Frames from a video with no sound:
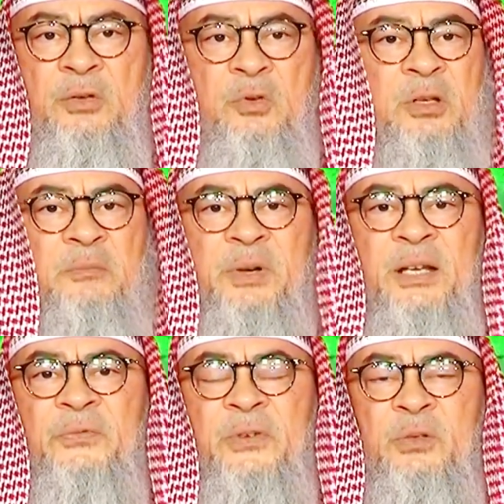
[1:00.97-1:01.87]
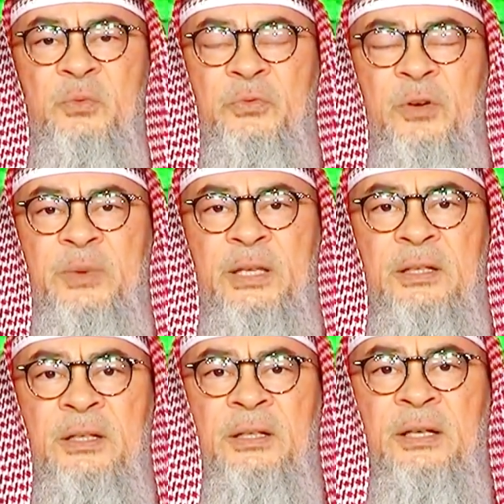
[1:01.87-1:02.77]
you can benefit from it,
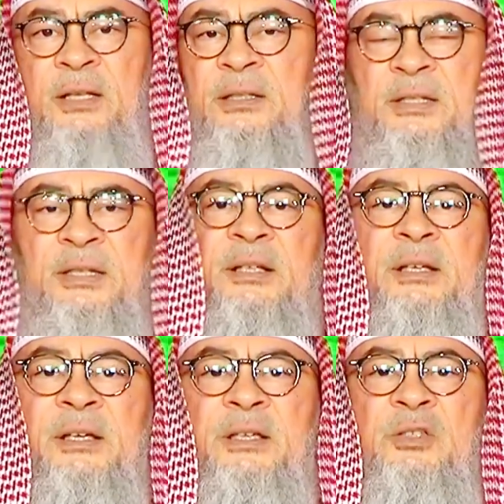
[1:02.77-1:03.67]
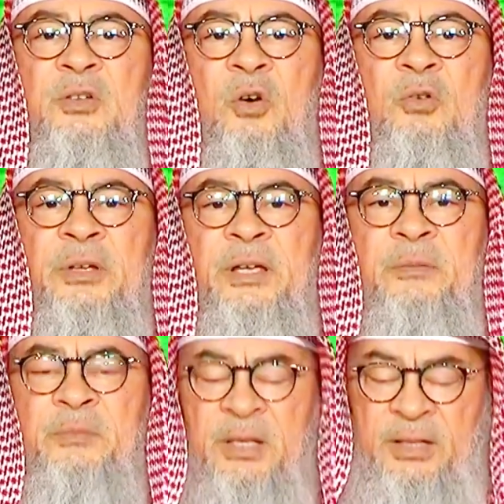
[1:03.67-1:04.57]
and the sin is on
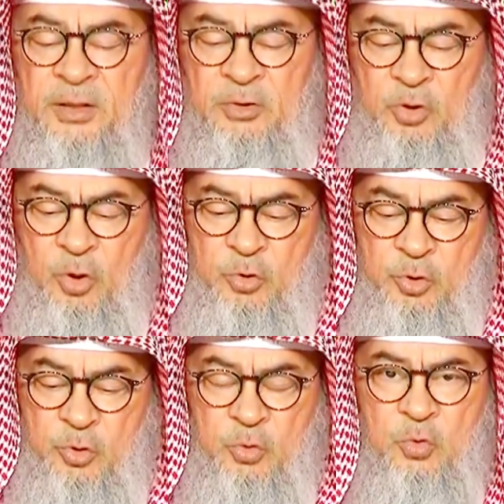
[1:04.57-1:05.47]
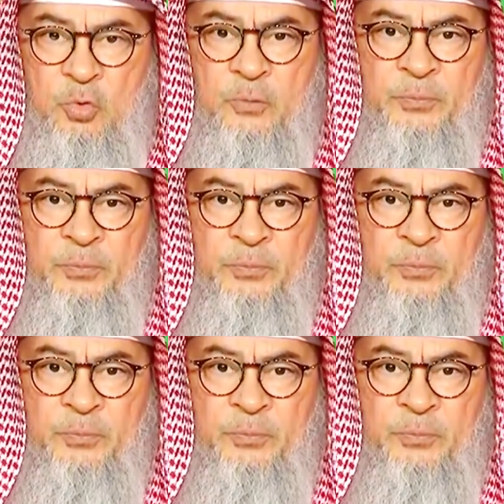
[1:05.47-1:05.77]
him, not on you.